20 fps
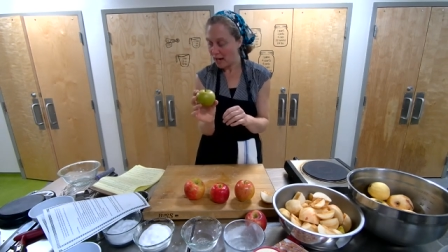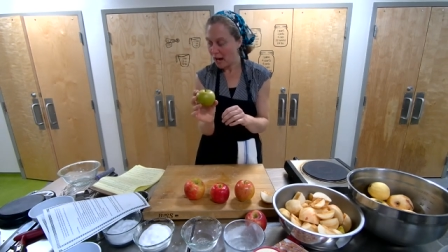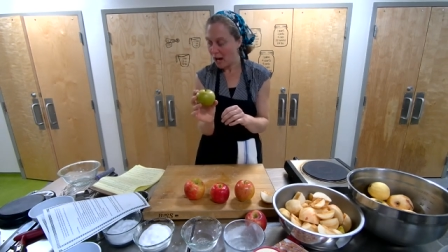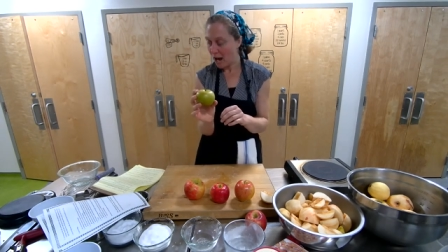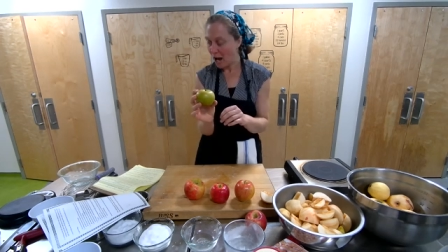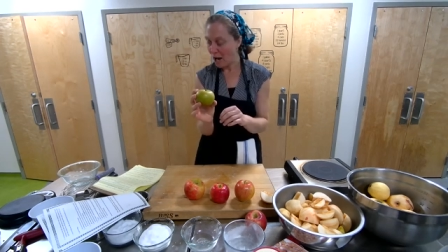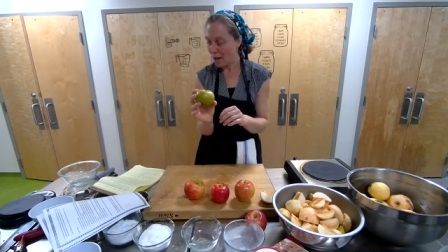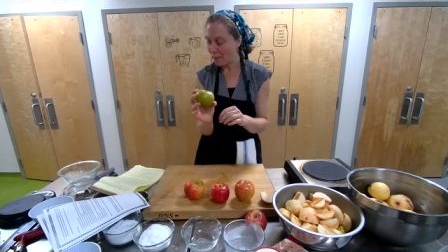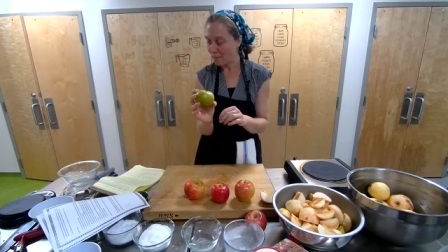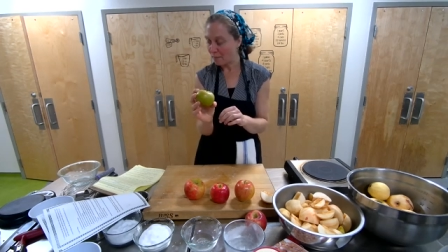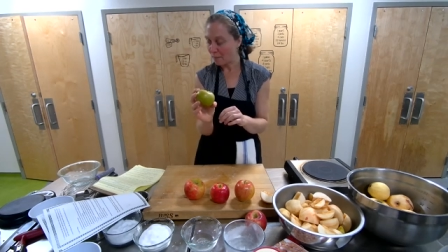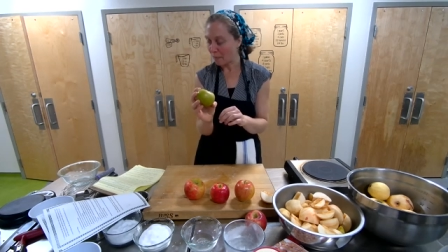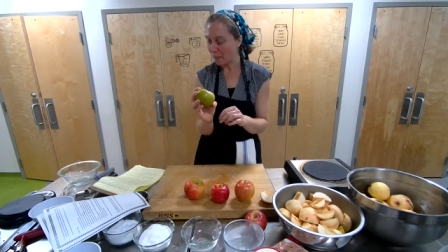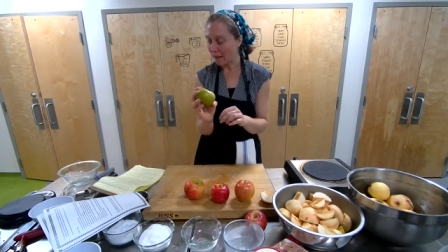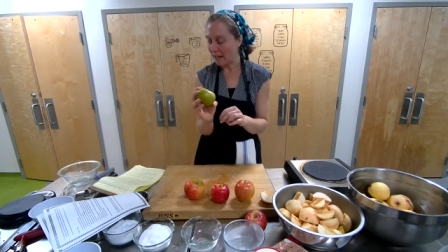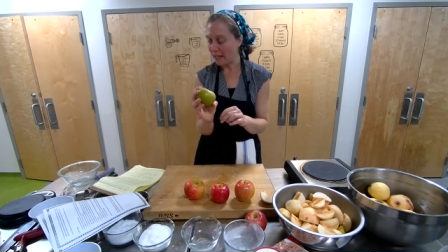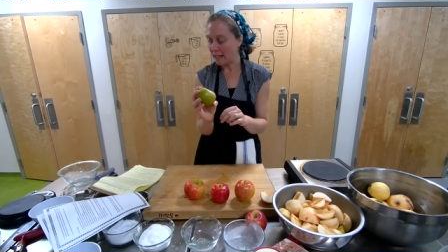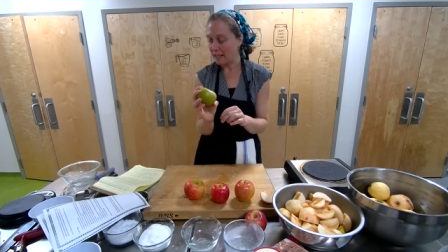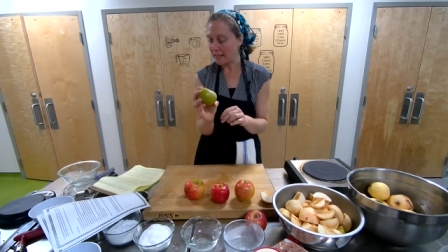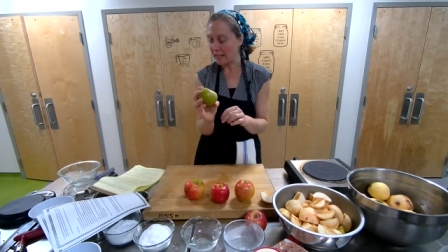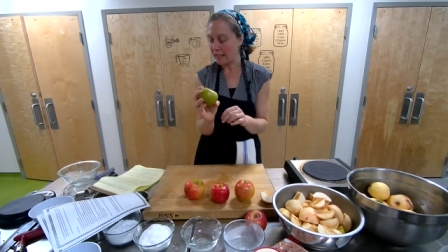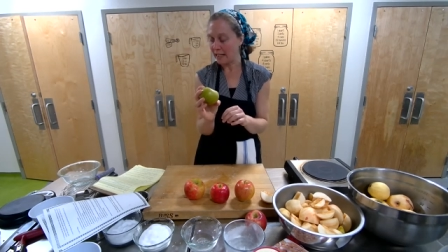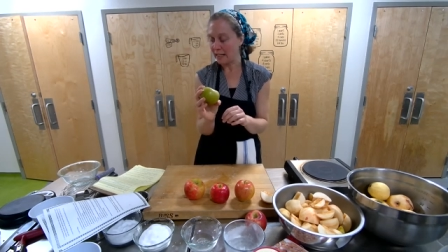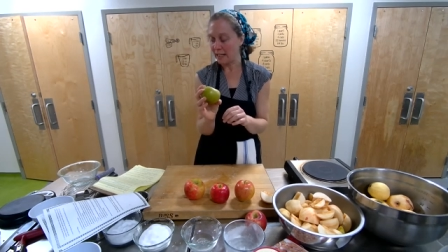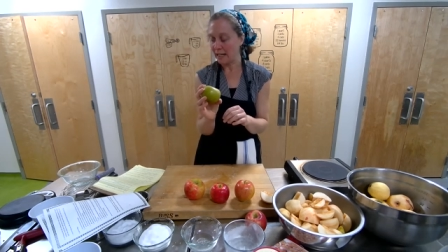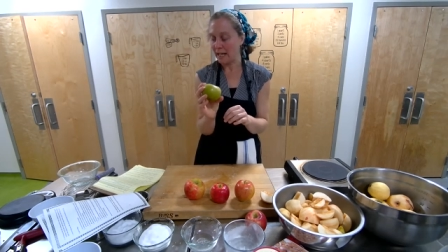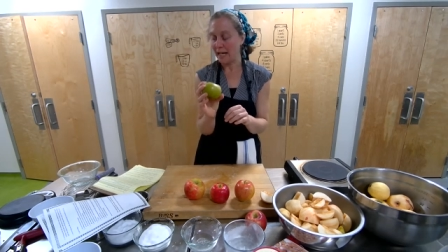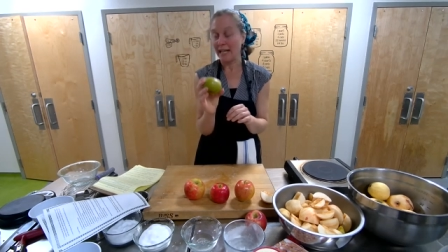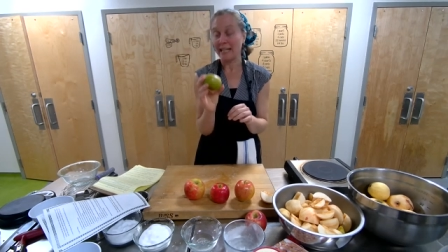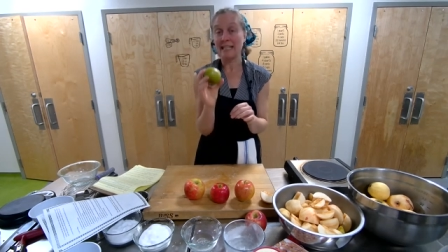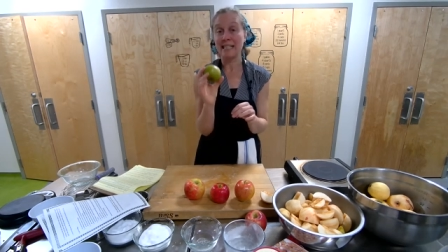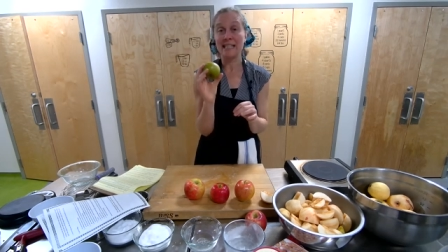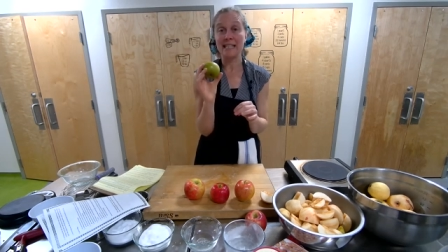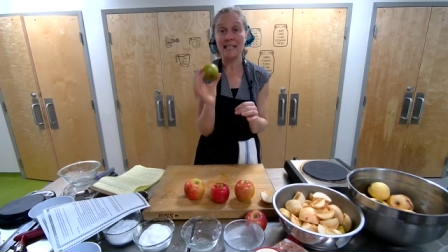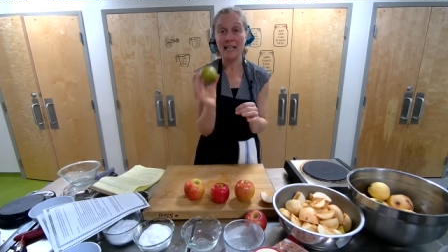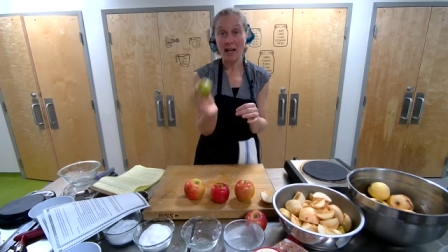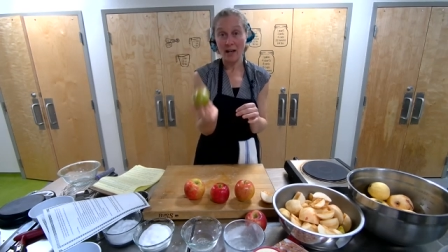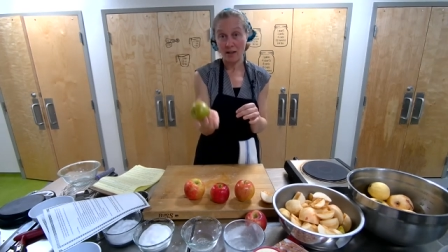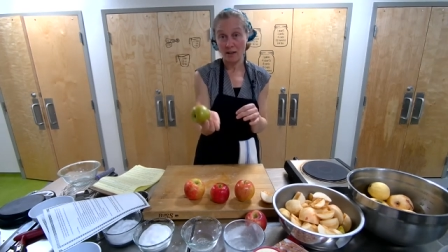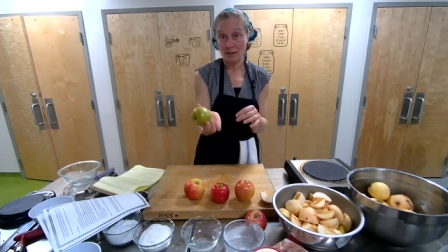and it
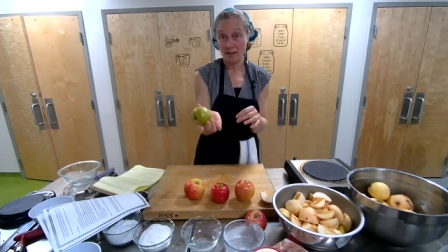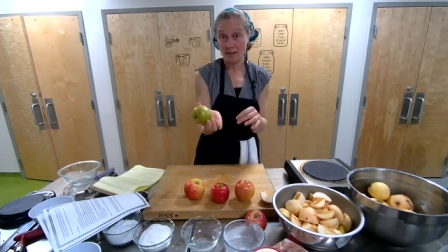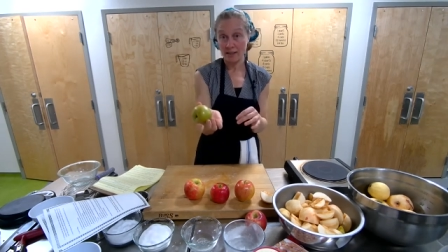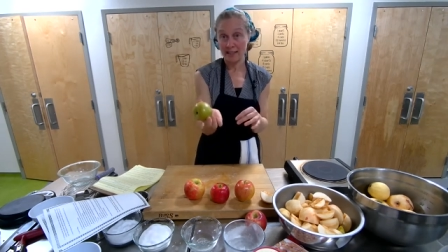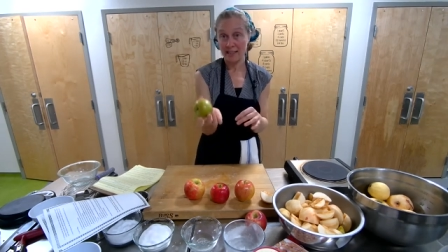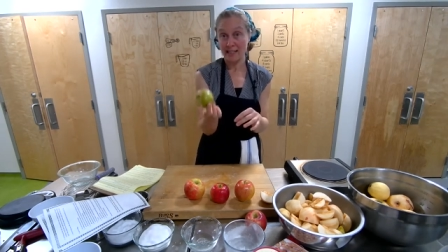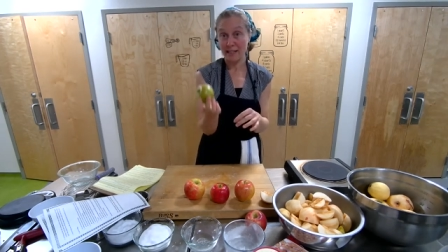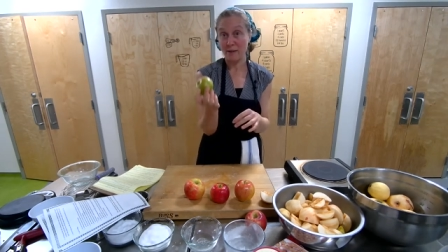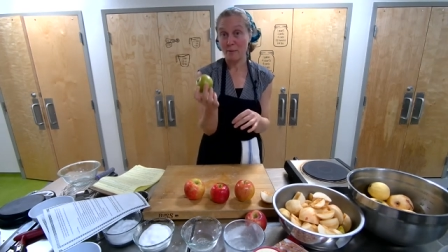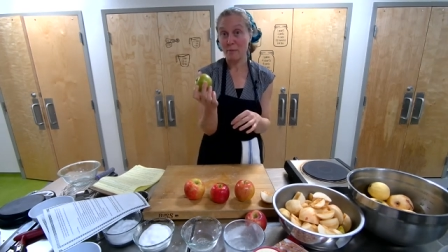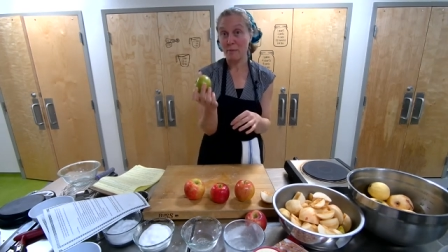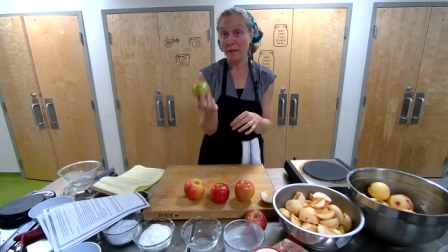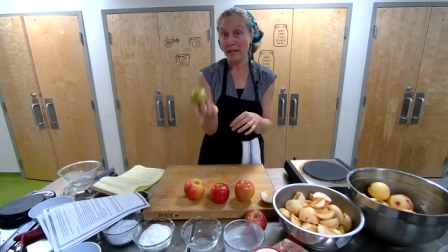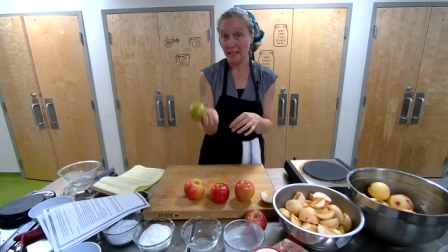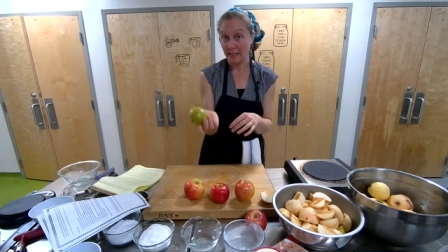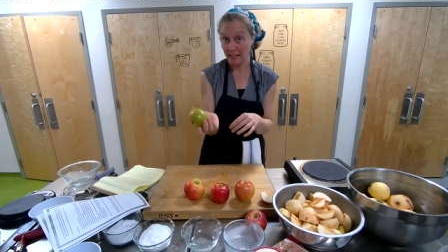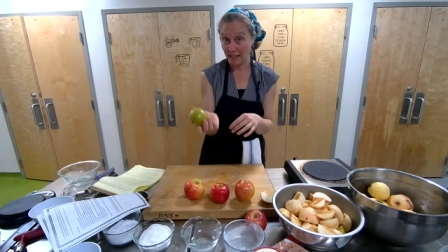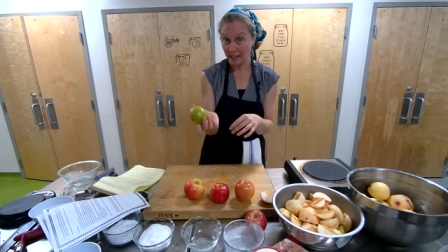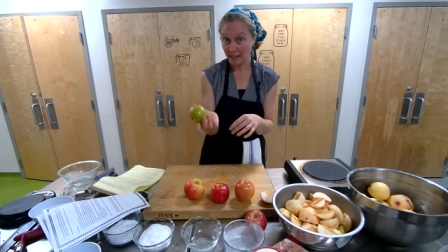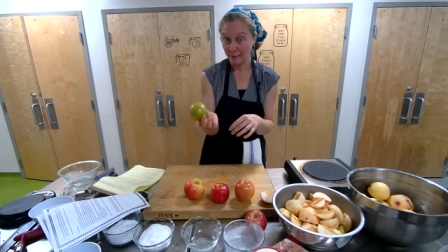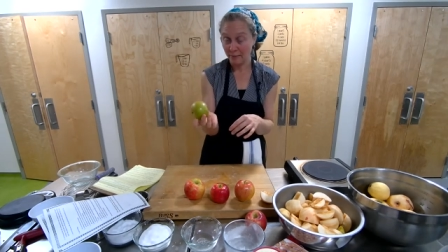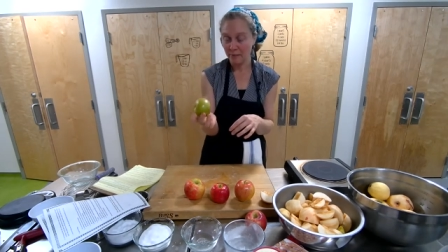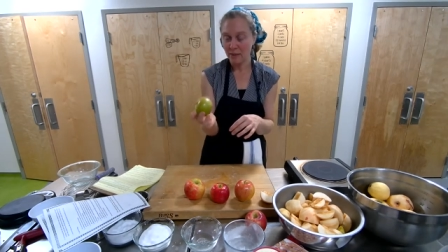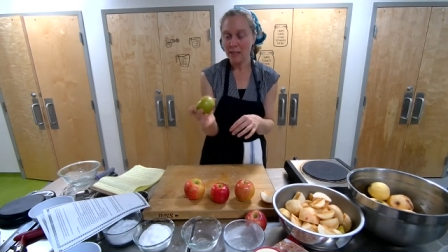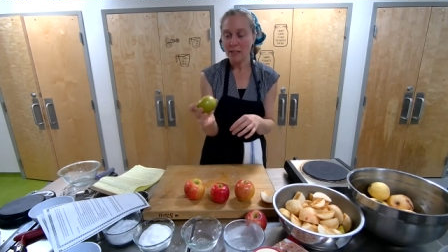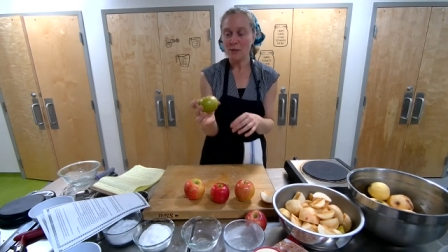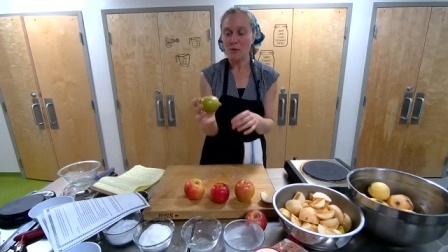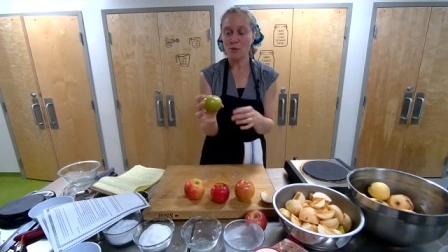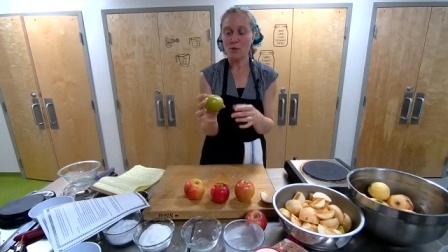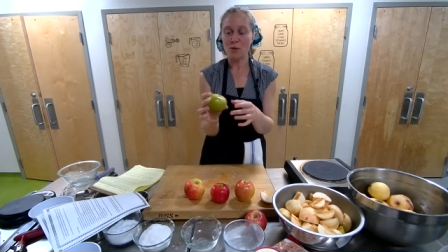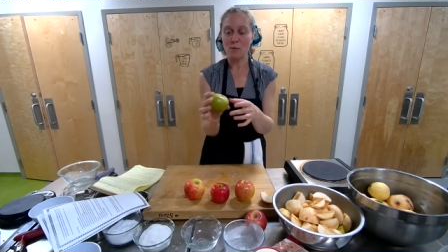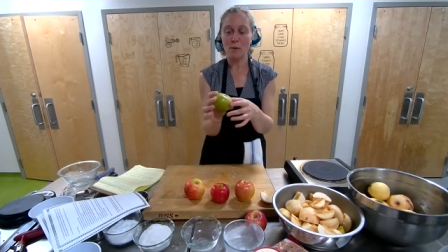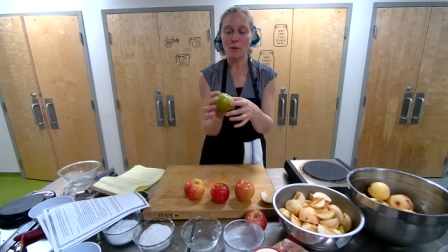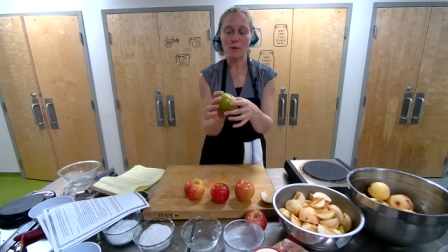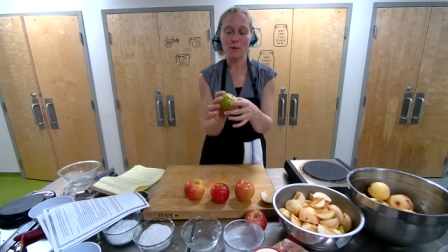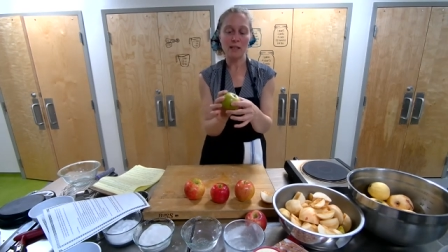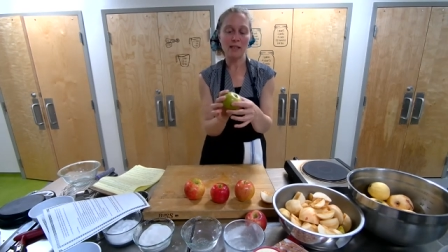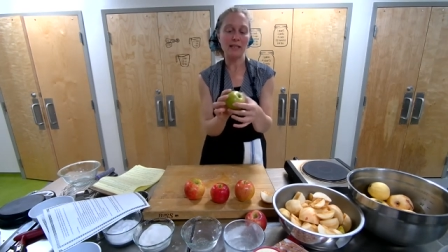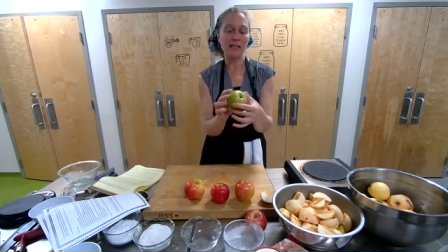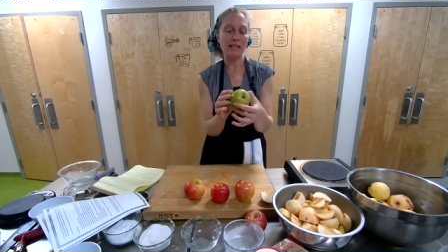excels in baking. So
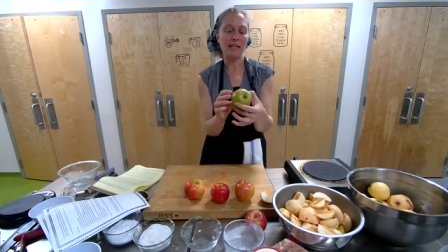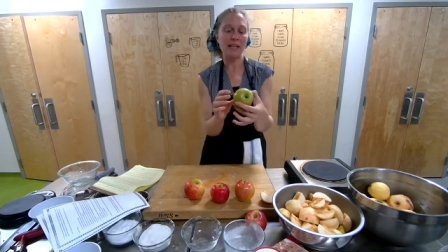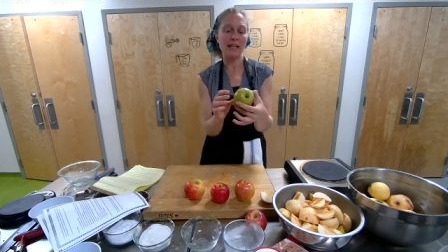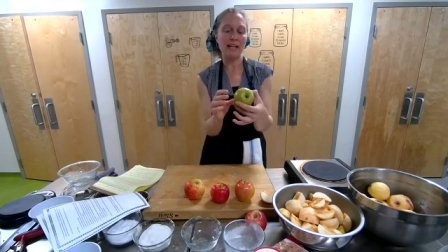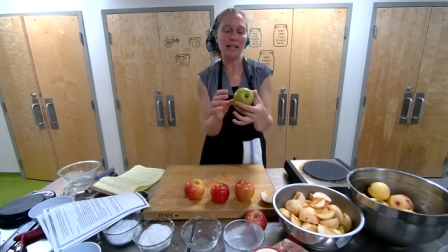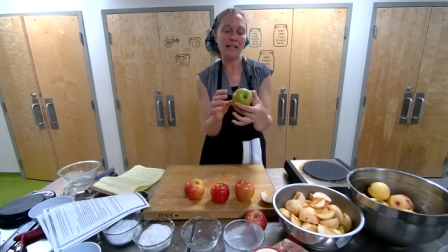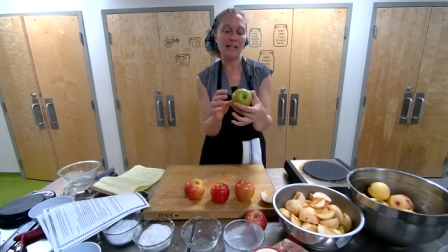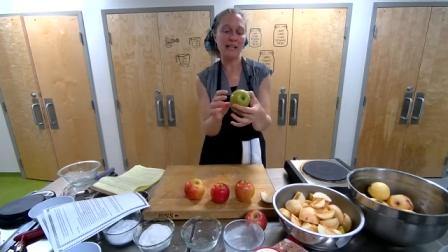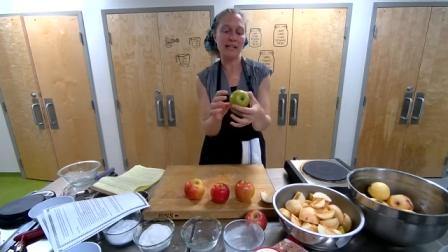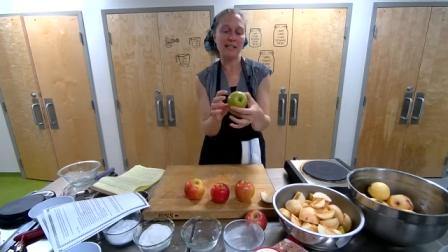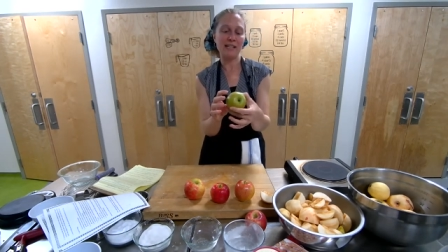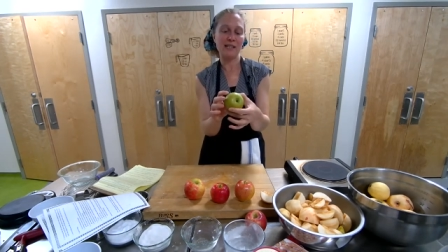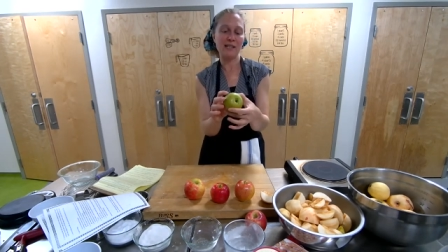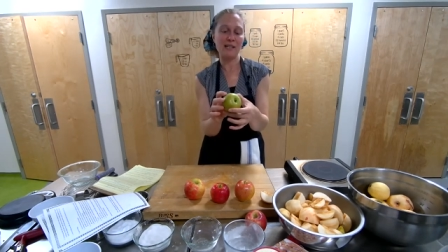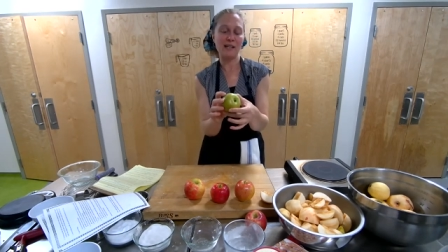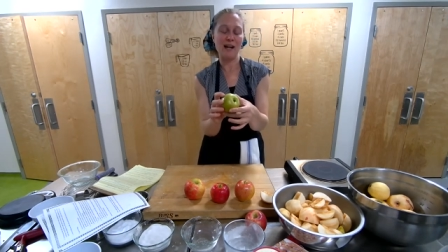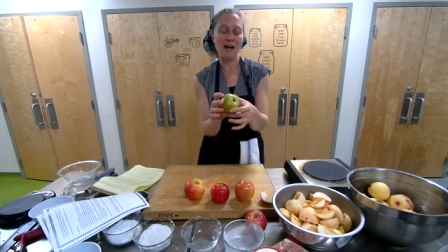supposedly it has